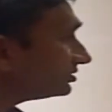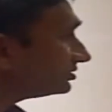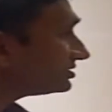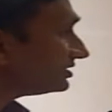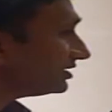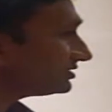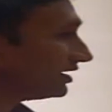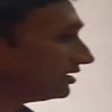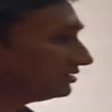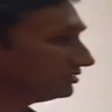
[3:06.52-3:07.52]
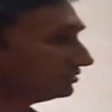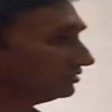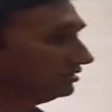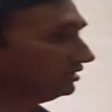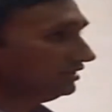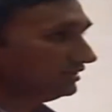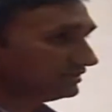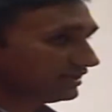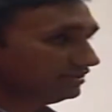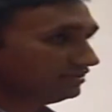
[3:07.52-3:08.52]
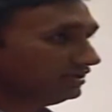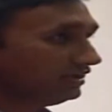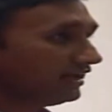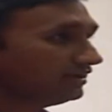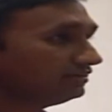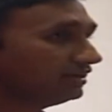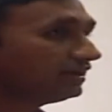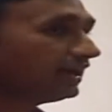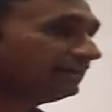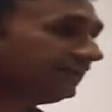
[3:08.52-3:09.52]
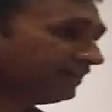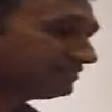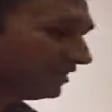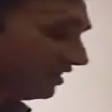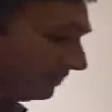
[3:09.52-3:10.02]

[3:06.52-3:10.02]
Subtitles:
CSR in this country, and I dare say